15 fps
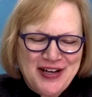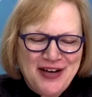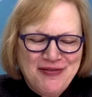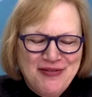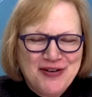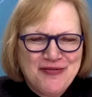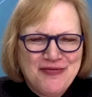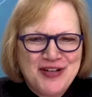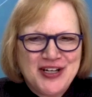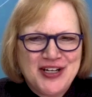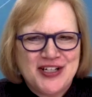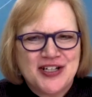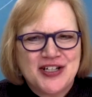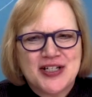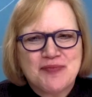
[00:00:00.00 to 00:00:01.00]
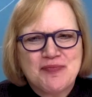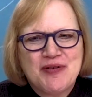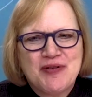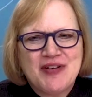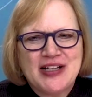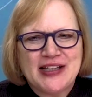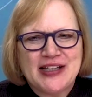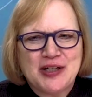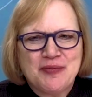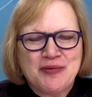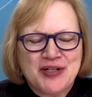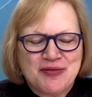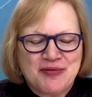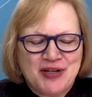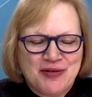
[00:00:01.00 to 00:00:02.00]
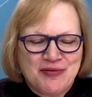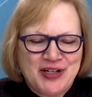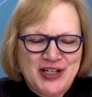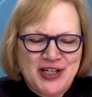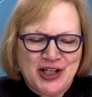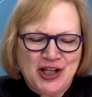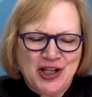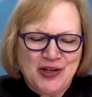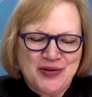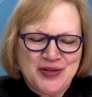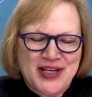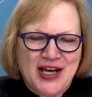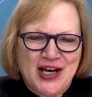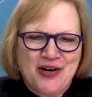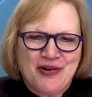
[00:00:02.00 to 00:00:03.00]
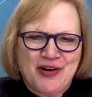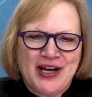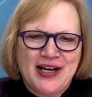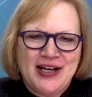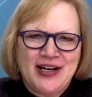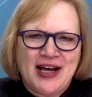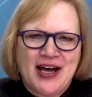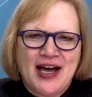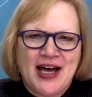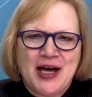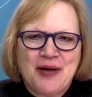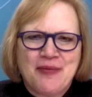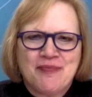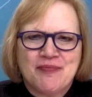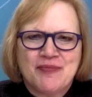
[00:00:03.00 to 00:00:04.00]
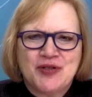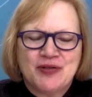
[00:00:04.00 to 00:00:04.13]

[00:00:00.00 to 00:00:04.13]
I wonder if we could just pivot a little bit as we get ready to close out and um,